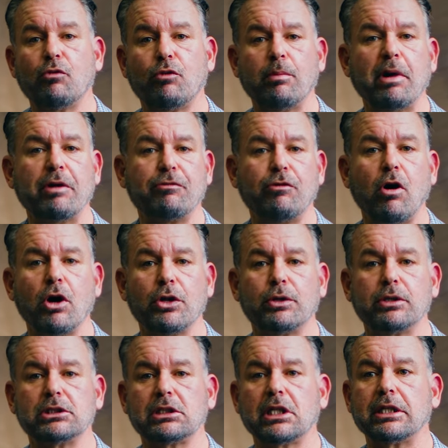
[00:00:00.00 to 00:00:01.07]
from my
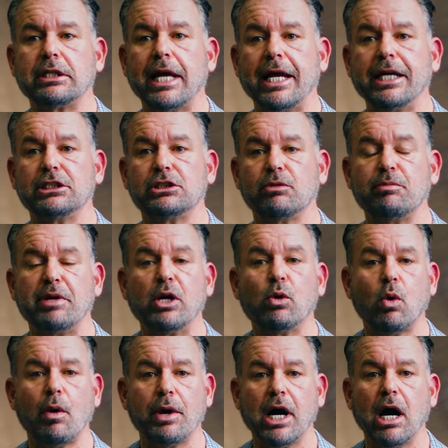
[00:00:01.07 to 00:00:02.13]
father's days of me
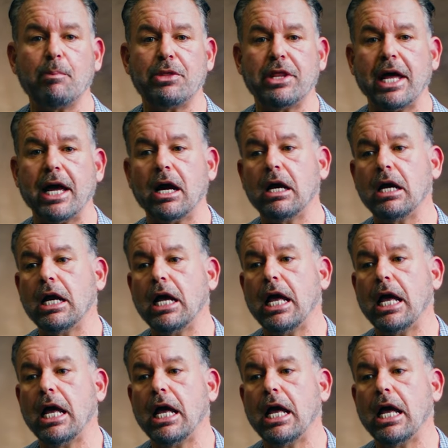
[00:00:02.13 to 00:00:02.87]
growing up there,